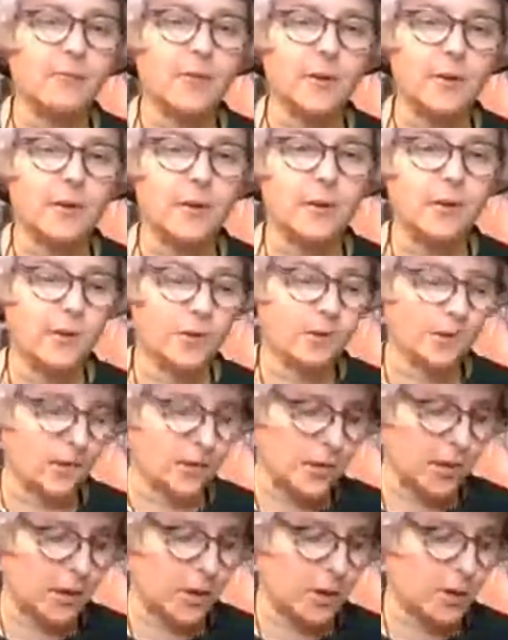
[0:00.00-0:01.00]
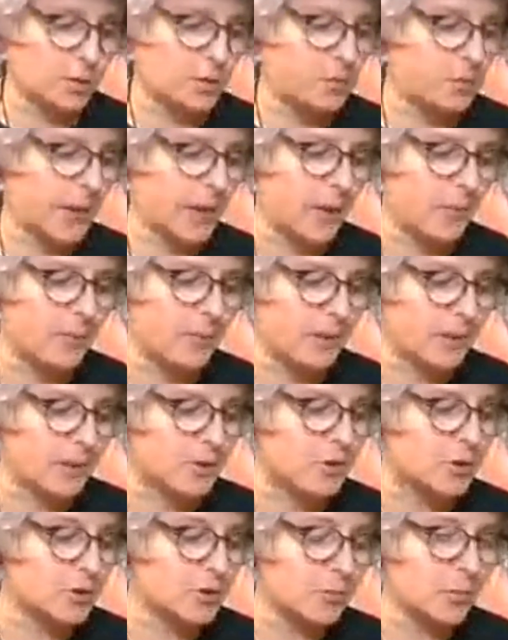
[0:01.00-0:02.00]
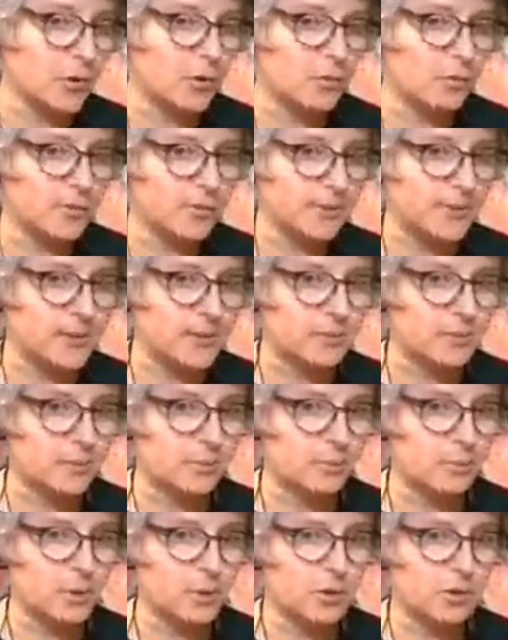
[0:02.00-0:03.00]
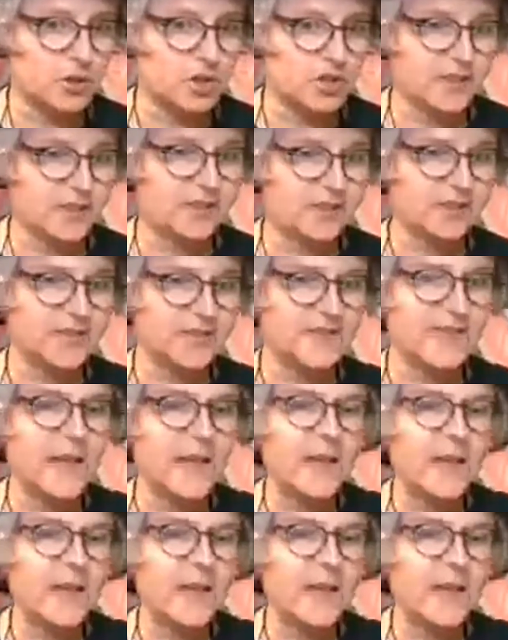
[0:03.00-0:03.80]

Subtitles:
very thorough about major purpose purchases,